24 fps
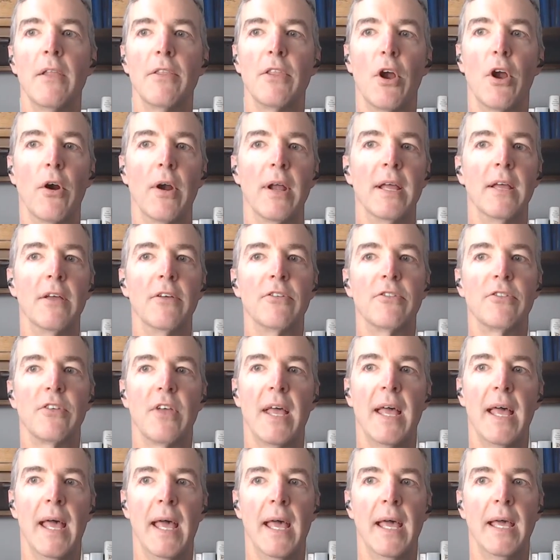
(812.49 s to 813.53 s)
There is
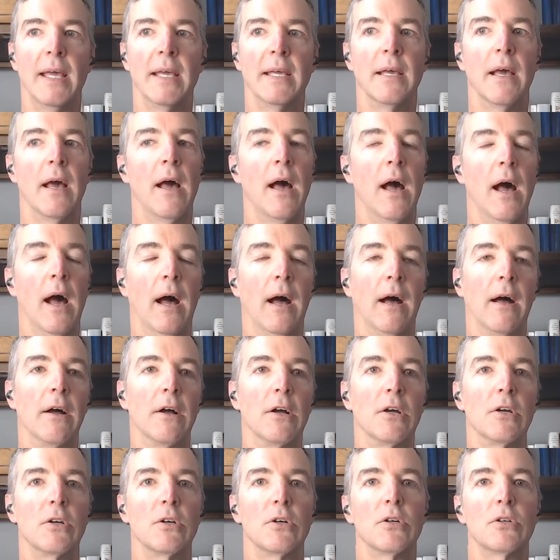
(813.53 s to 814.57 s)
a
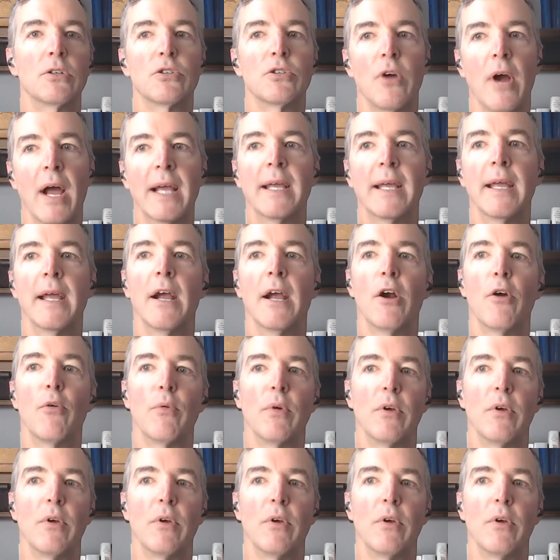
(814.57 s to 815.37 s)
TRICARE